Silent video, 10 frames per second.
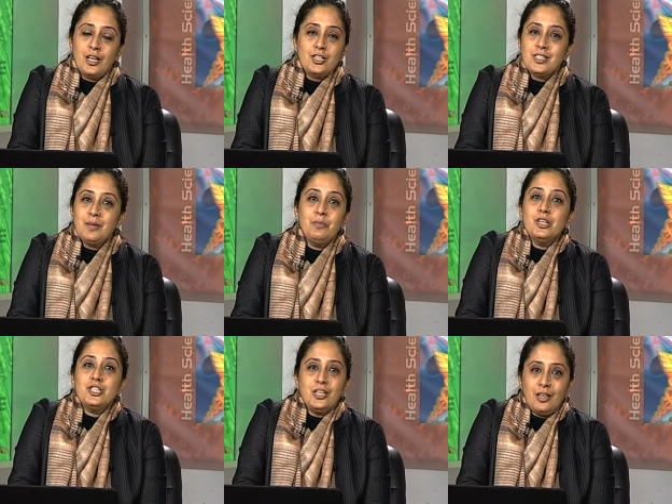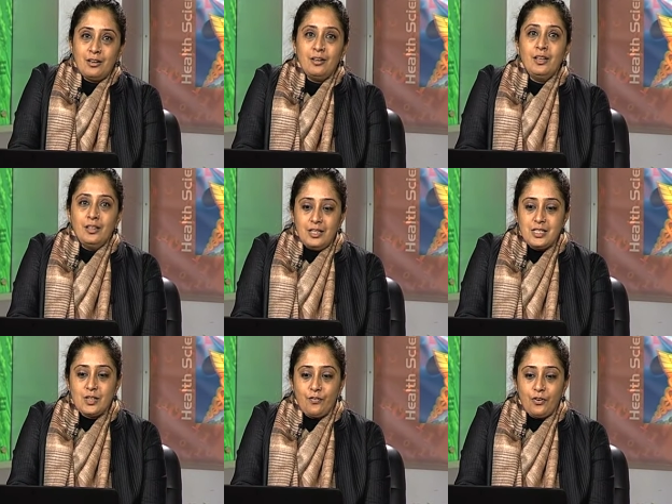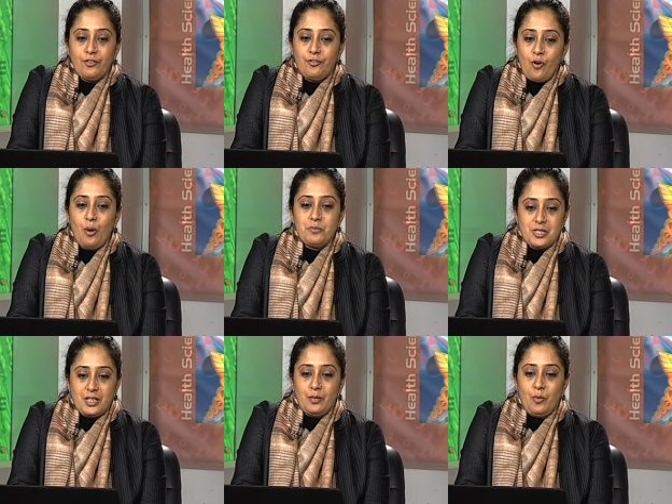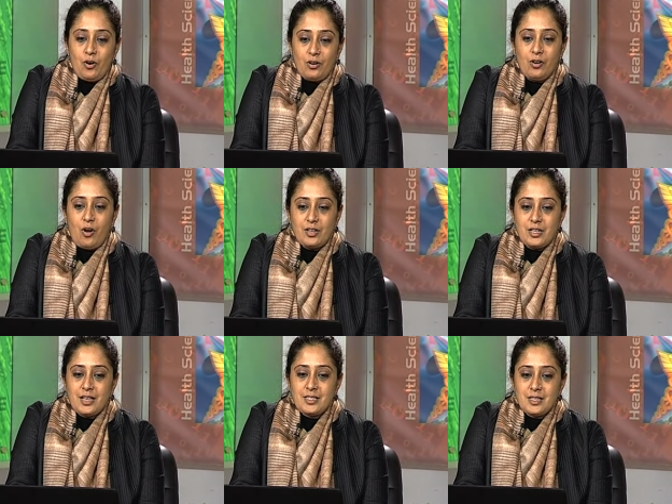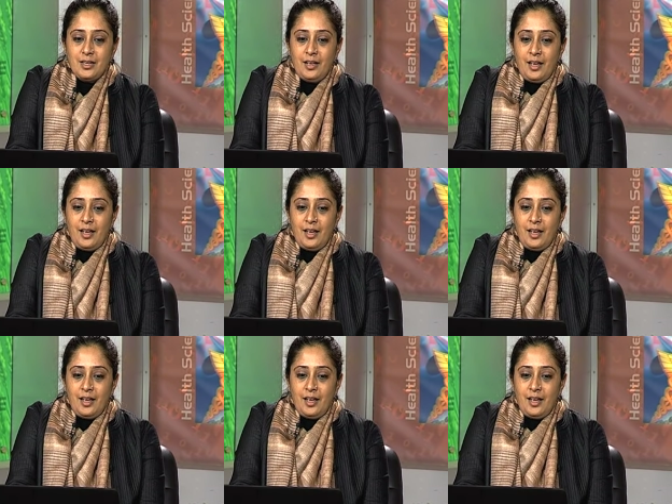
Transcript: They are just emerging in these different forms in the modern context.